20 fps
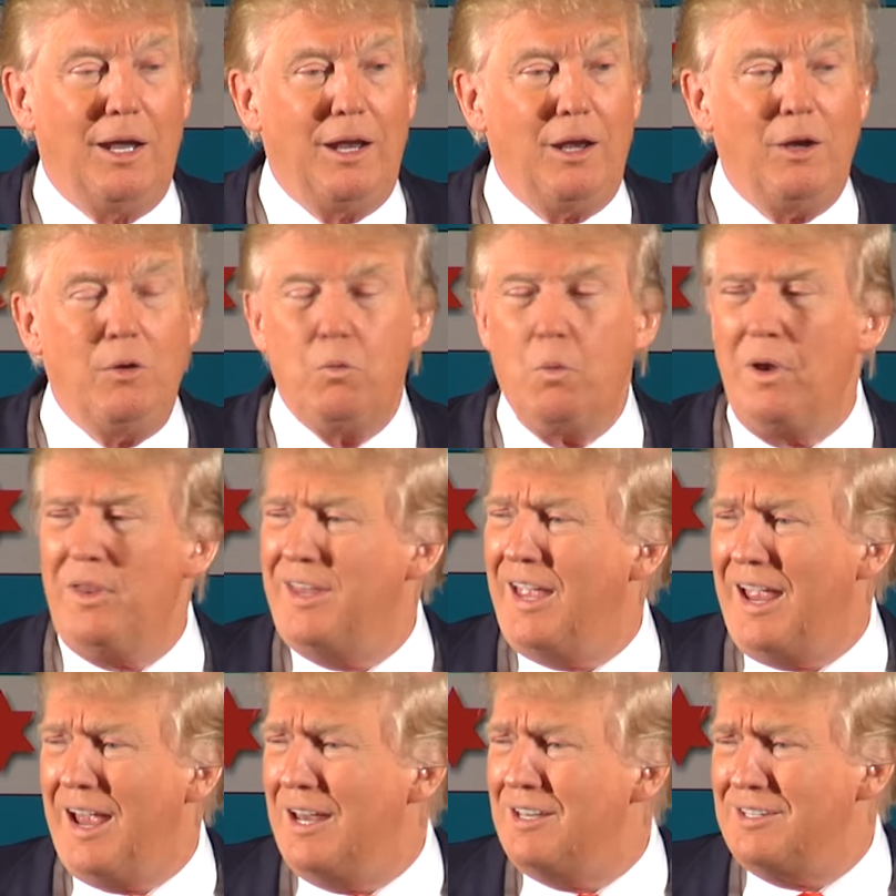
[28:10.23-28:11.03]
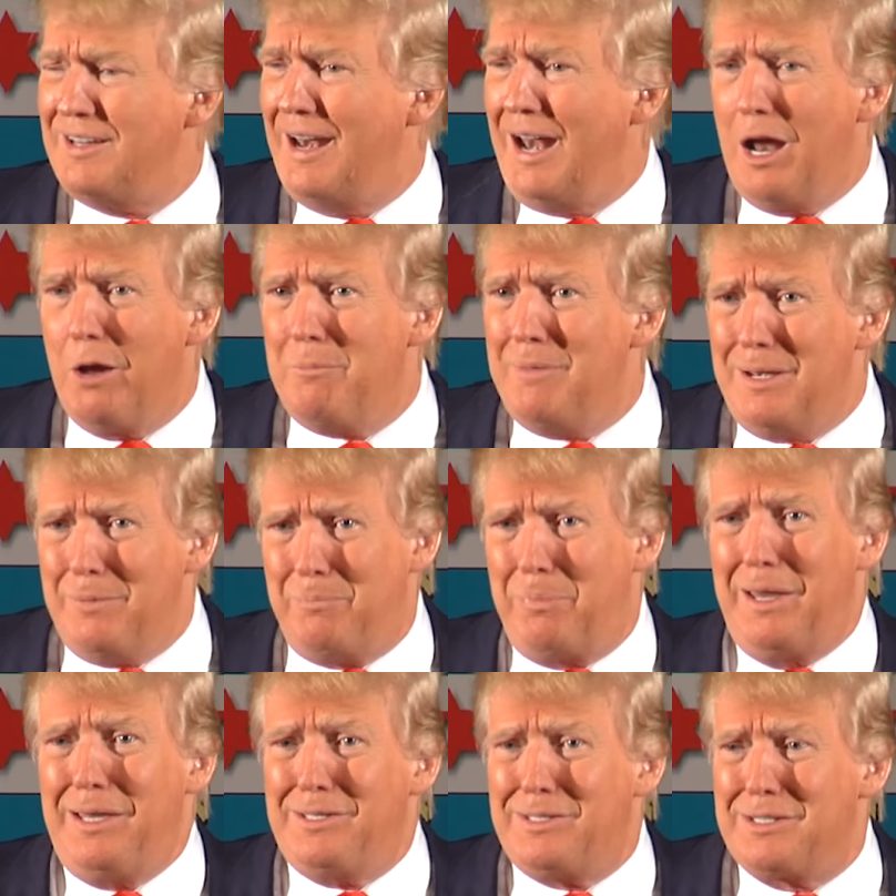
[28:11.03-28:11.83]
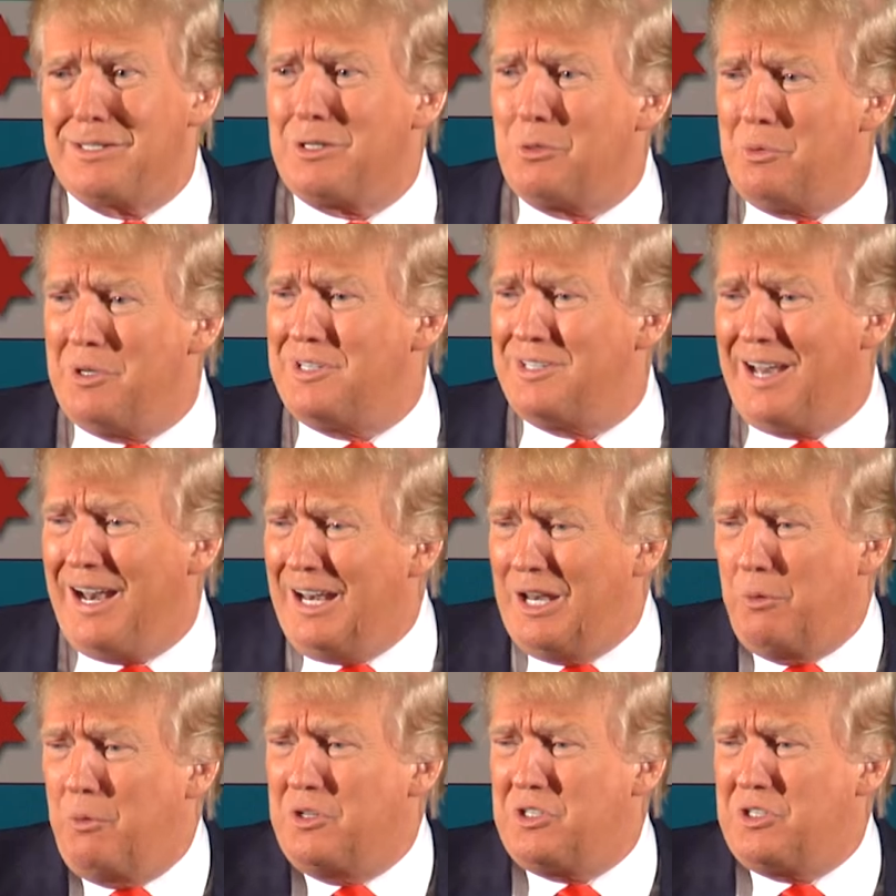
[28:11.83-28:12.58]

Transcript: And one day I said, How many bases are we selling?